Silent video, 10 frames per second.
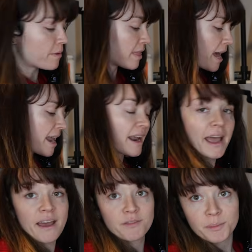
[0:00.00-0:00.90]
with that, I
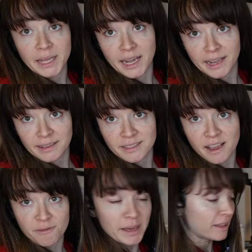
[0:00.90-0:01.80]
have the beginnings
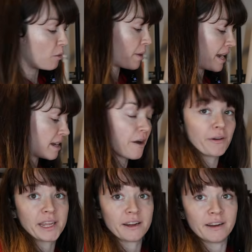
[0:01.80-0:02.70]
of my little
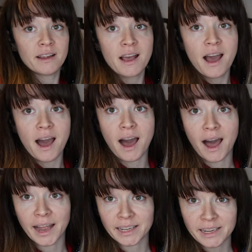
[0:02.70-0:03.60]
petticoat here.
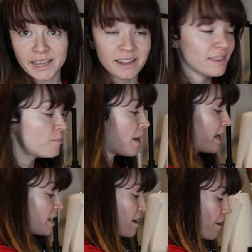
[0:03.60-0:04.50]
I need the
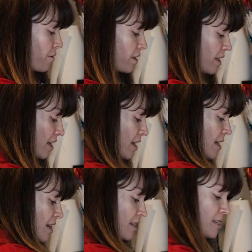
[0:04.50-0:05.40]
petticoat
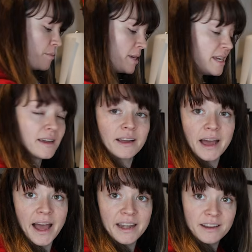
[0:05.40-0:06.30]
to be
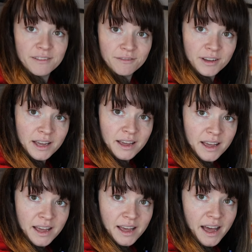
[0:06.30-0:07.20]
kind of
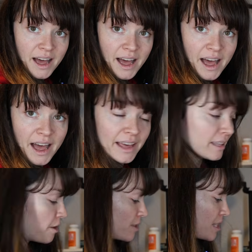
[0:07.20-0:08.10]
a
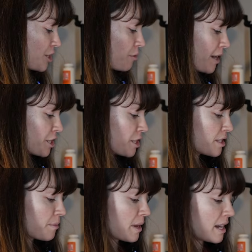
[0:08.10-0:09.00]
high-low situation,
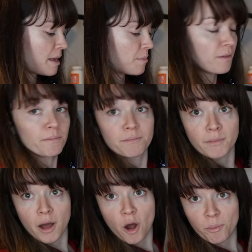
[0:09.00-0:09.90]
so I'm gonna keep the
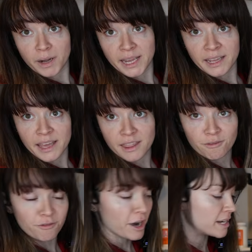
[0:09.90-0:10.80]
opening in the
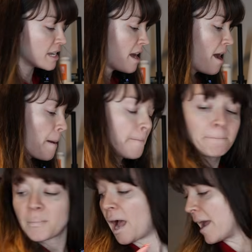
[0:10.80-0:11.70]
front.
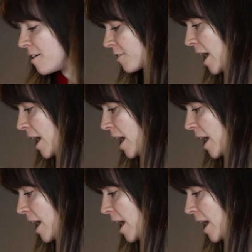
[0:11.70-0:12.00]
I have